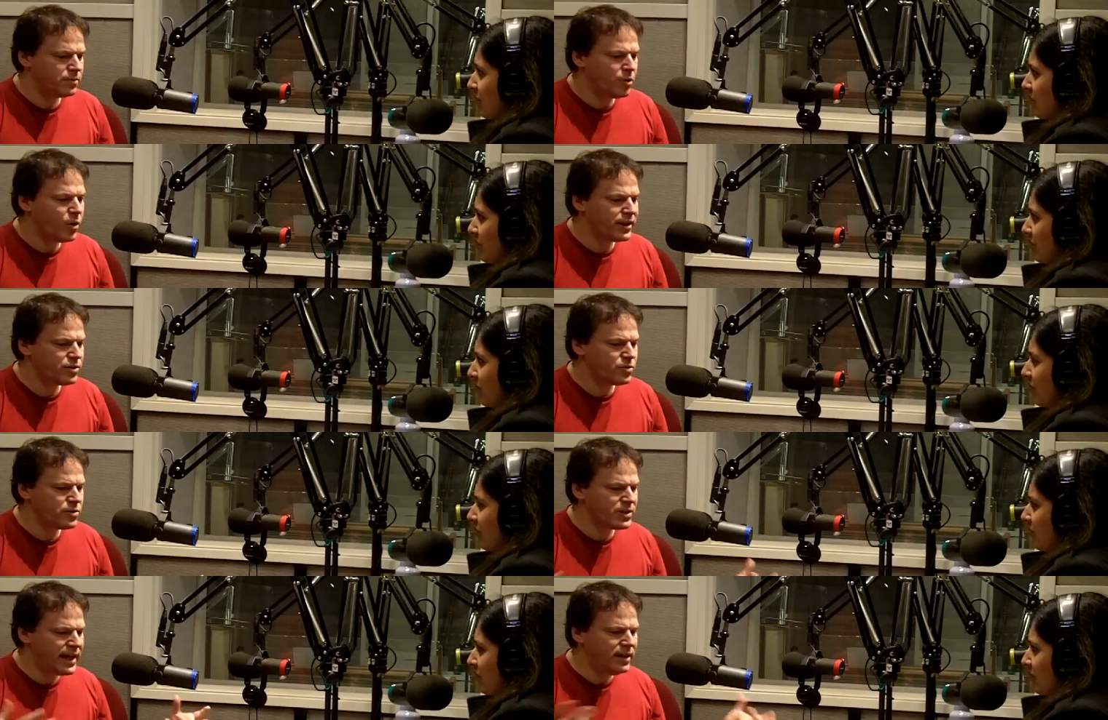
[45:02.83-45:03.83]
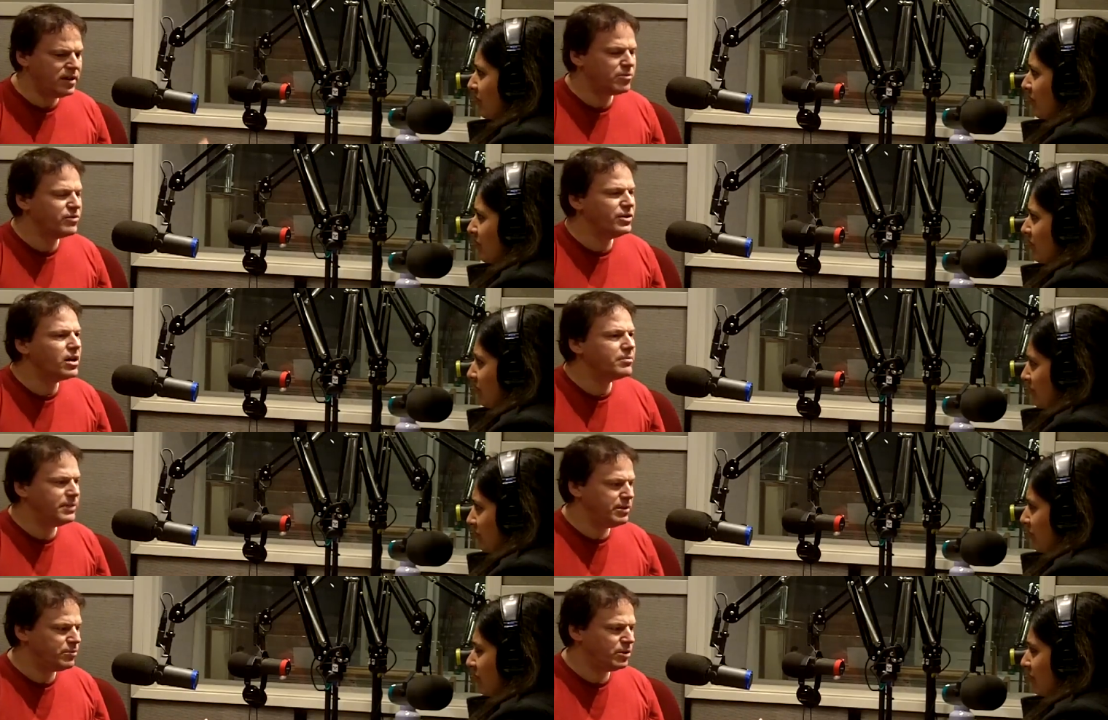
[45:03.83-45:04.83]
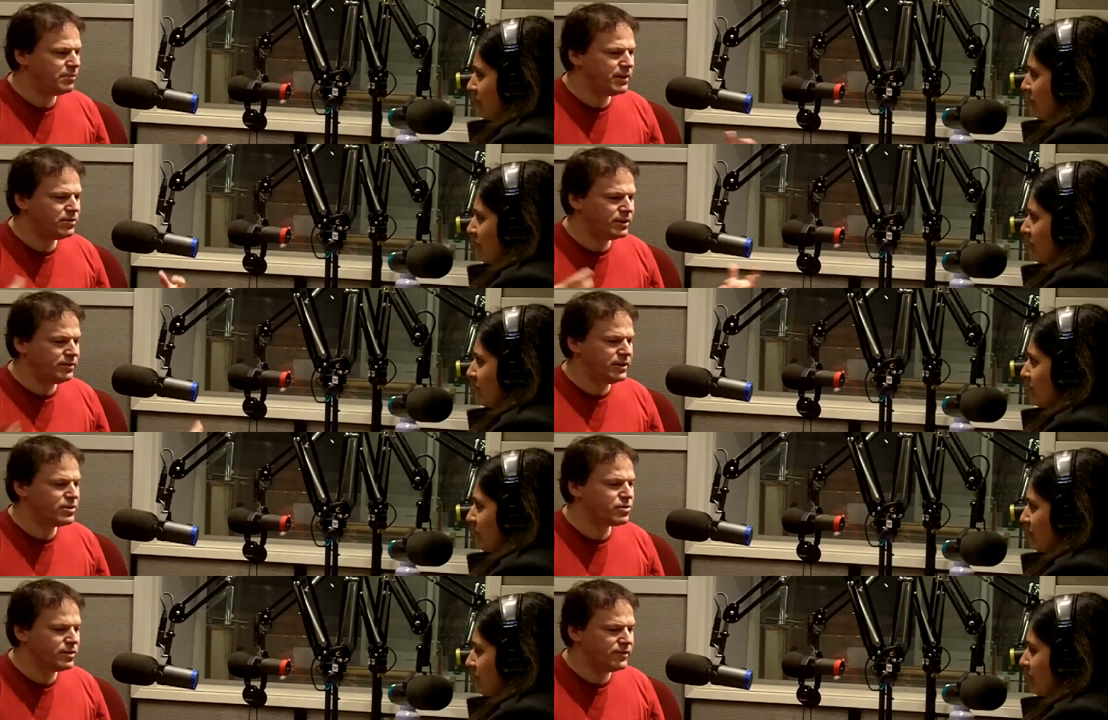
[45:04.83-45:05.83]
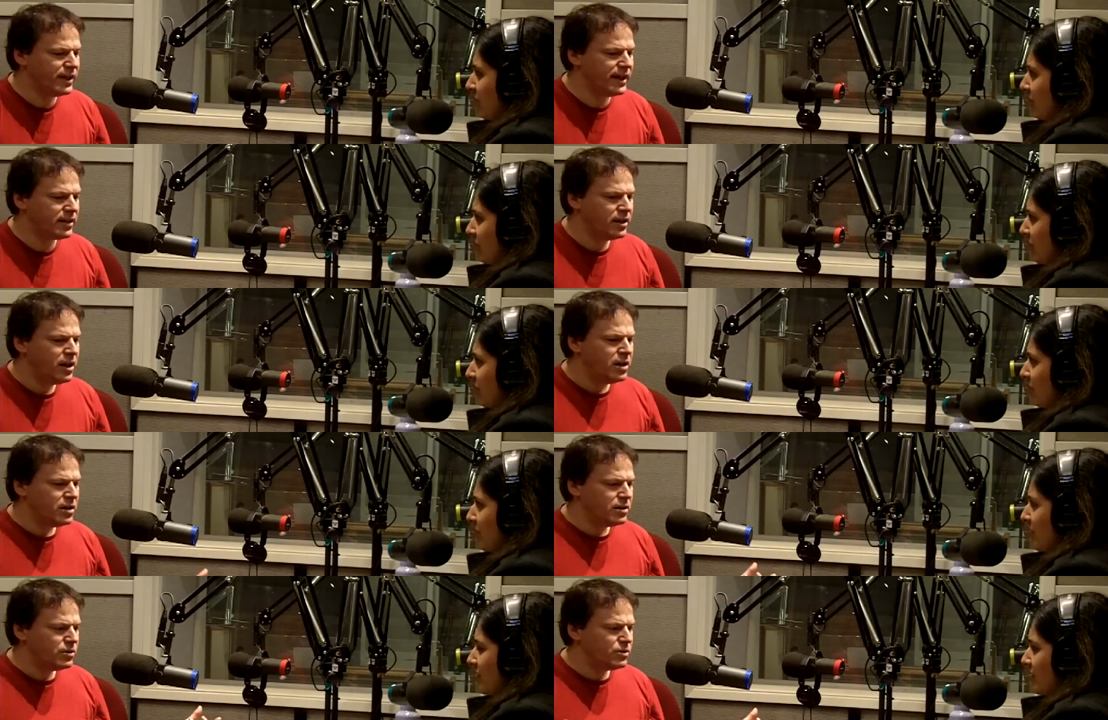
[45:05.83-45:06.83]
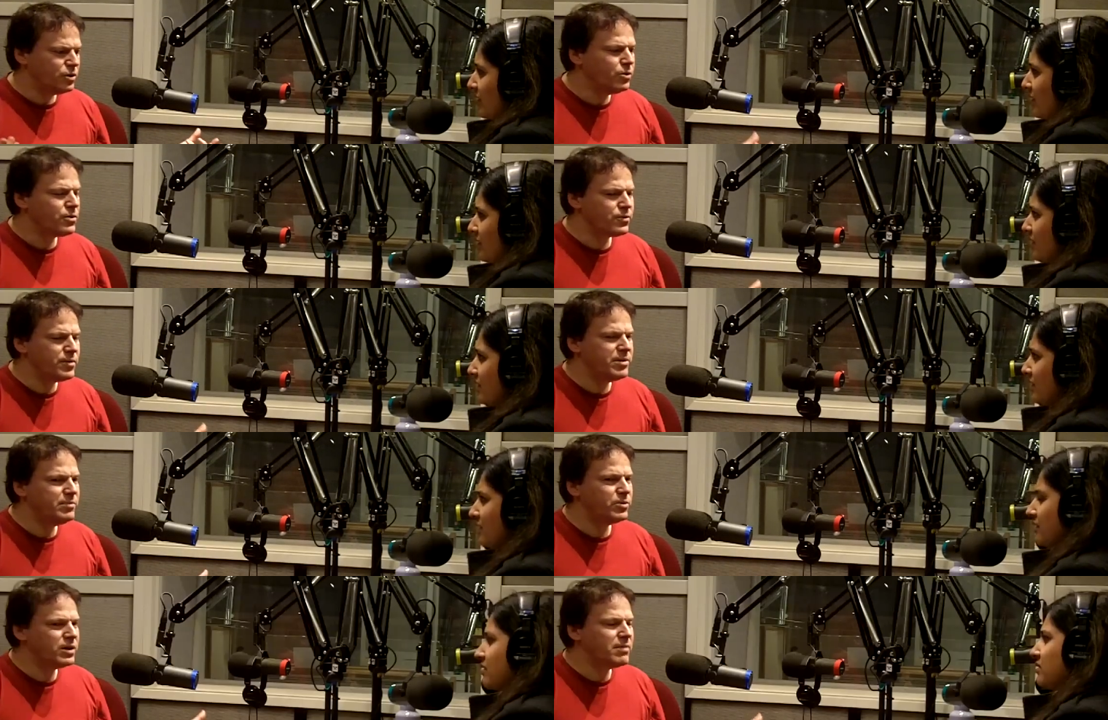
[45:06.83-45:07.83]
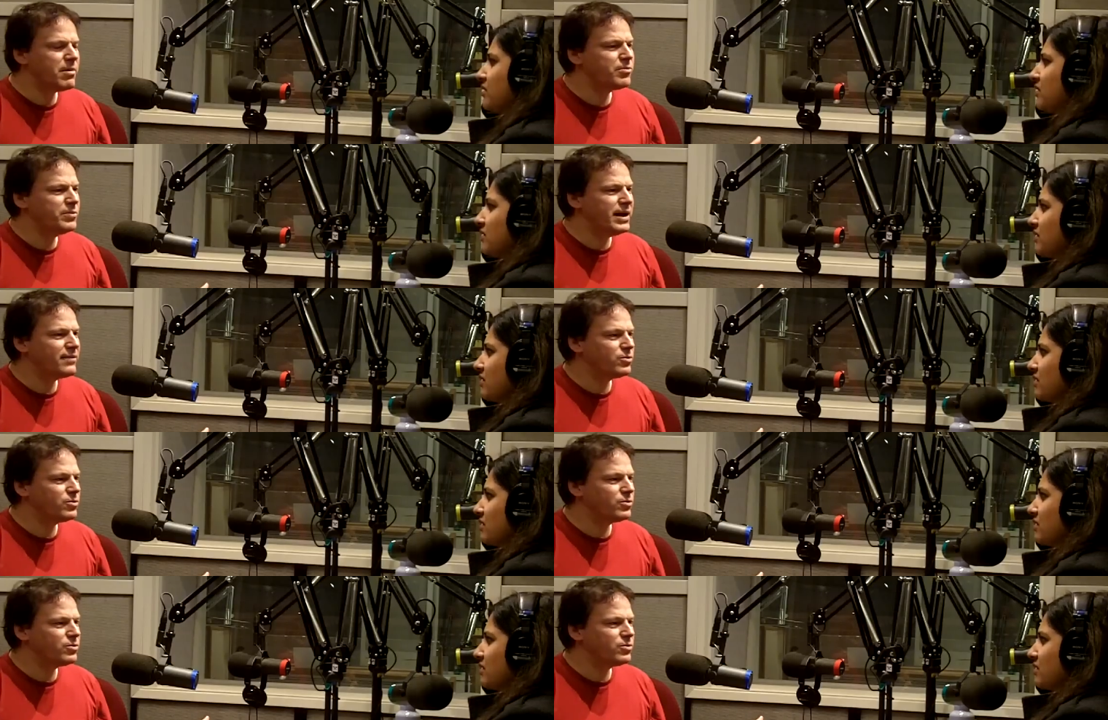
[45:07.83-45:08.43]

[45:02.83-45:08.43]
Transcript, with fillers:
Speaker 1: an audience where there's any number of young people about the history of debt, 2 or 3 people would come up to me